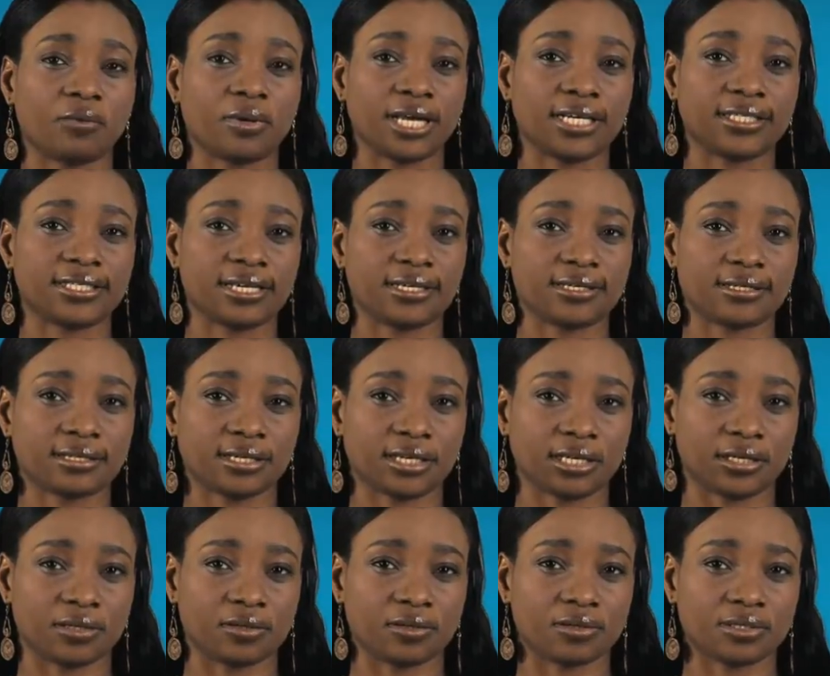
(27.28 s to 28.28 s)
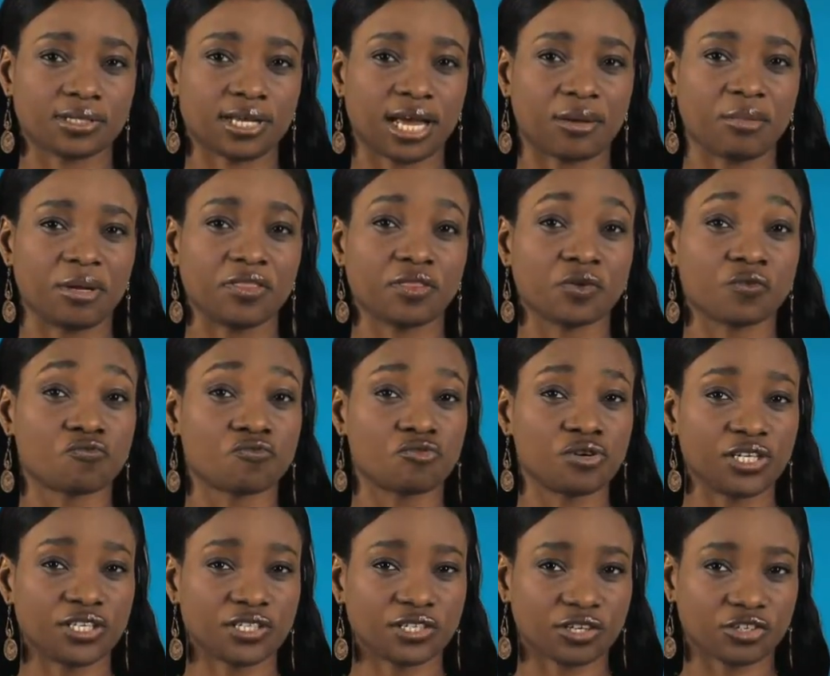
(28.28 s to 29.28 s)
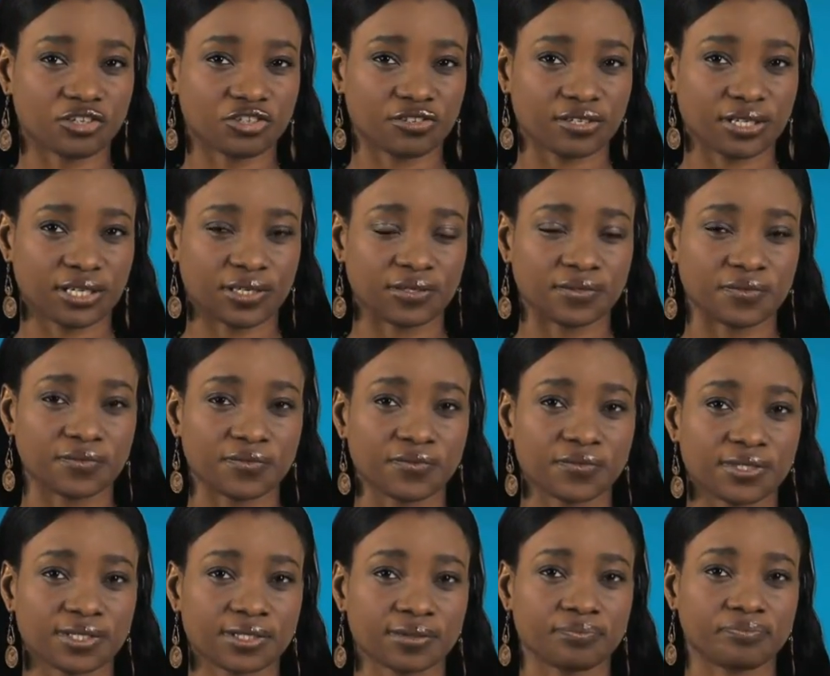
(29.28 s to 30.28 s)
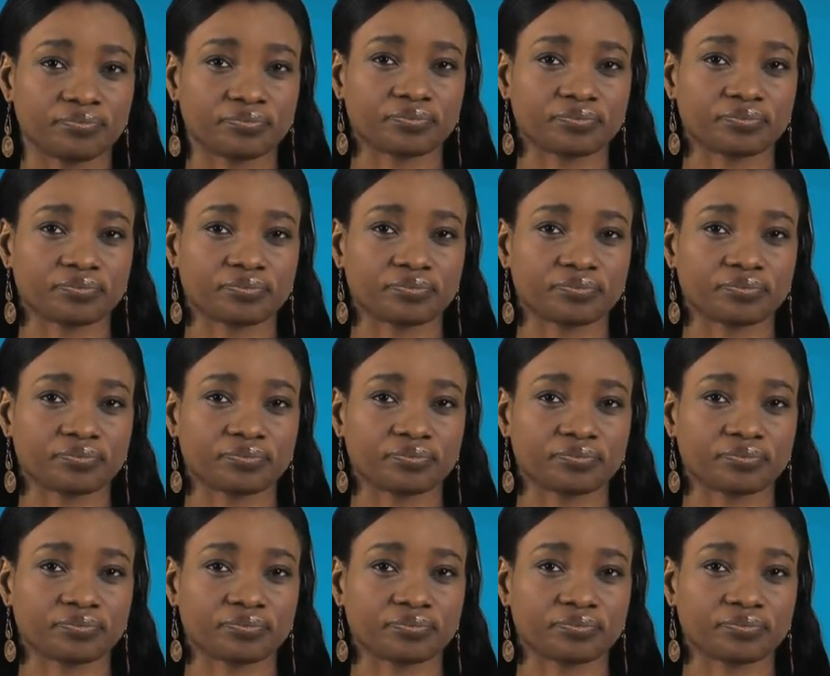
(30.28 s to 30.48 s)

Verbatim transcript: And when I say skills, I mean the research skills,